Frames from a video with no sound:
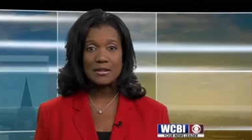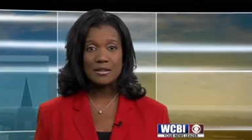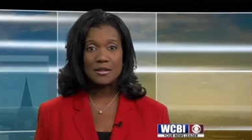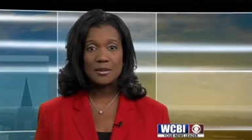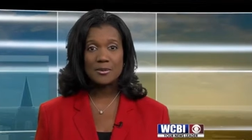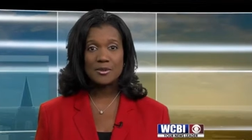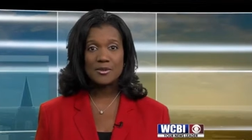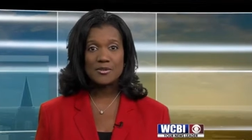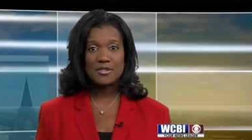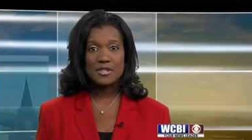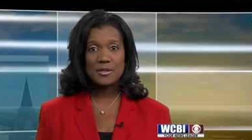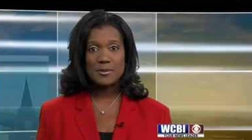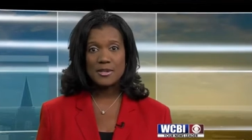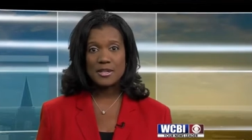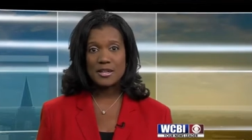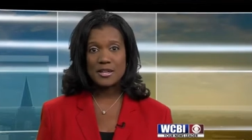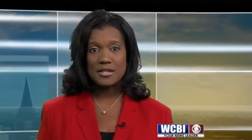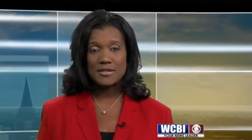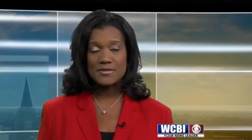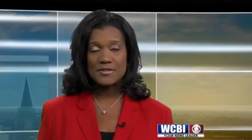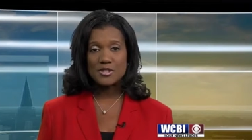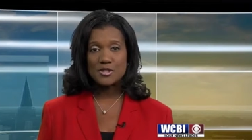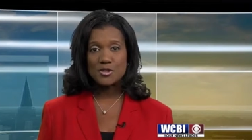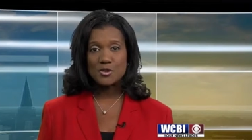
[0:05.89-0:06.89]

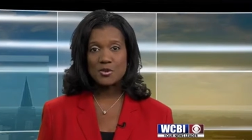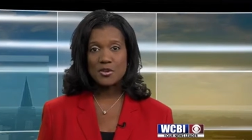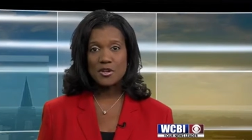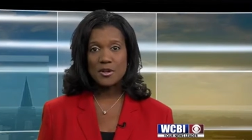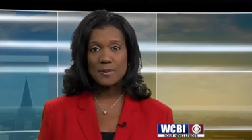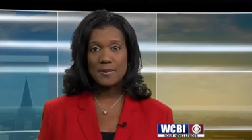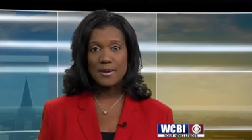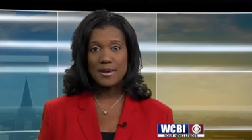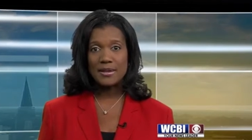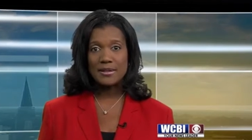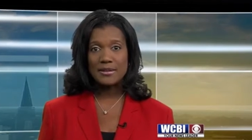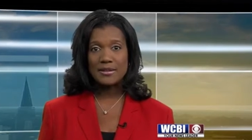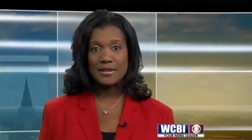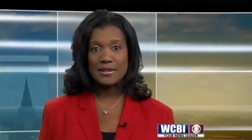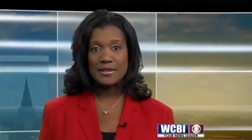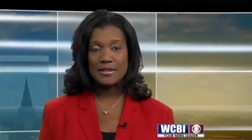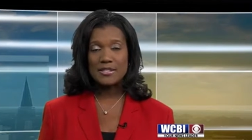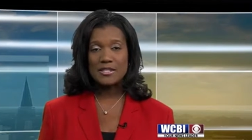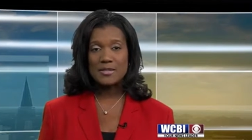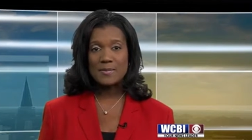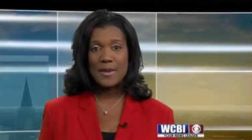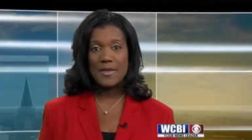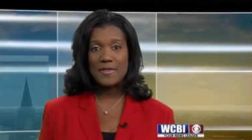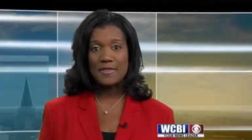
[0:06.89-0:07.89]
WCBI's Victoria
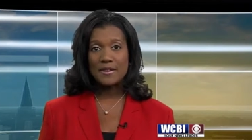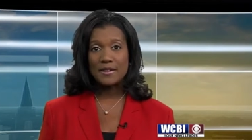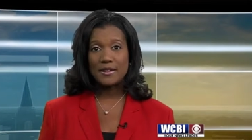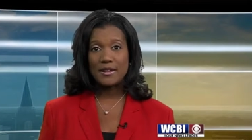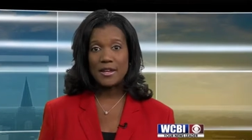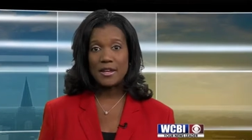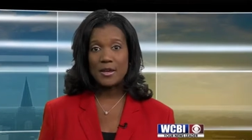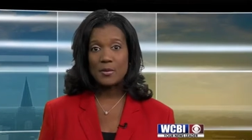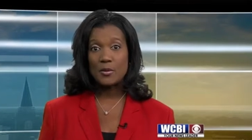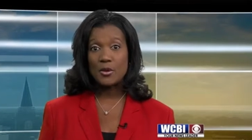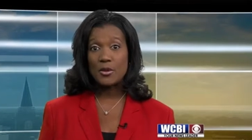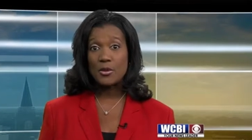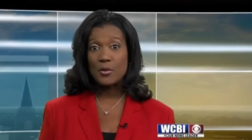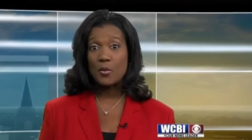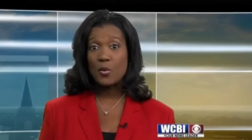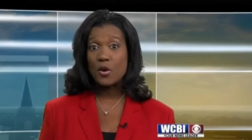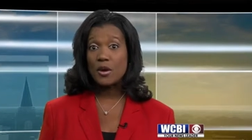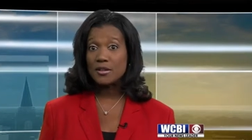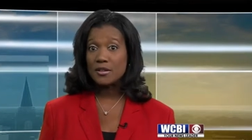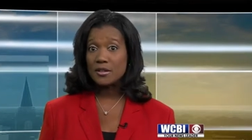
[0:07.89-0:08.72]
Bailey spent the day with one